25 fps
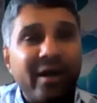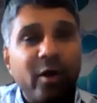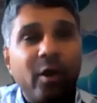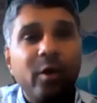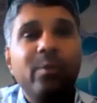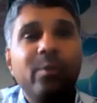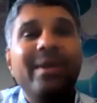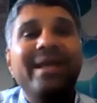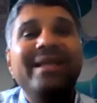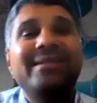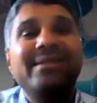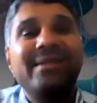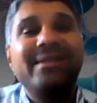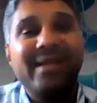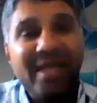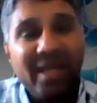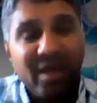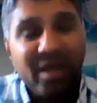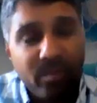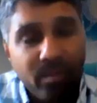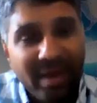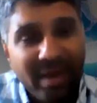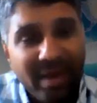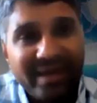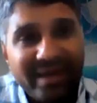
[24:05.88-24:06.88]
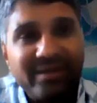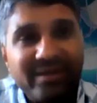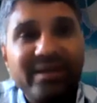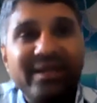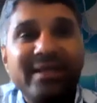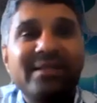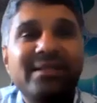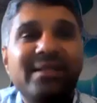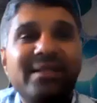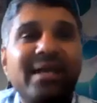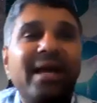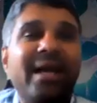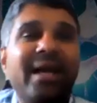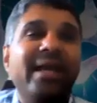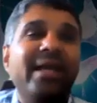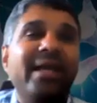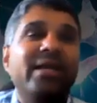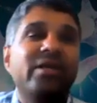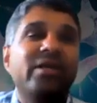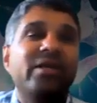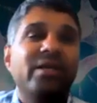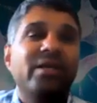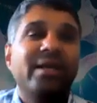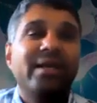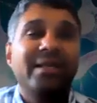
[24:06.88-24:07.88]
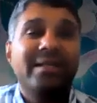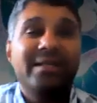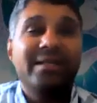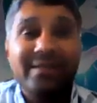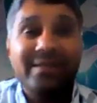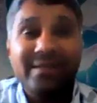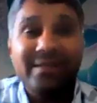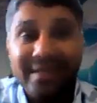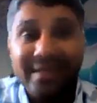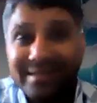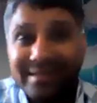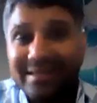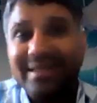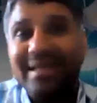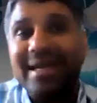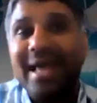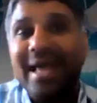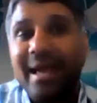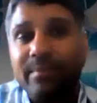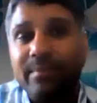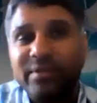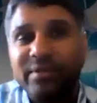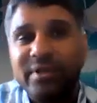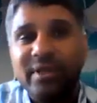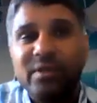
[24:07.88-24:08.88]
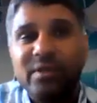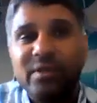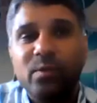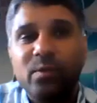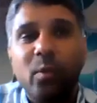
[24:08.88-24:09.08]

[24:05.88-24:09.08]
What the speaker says: always remake these connections, these synapses,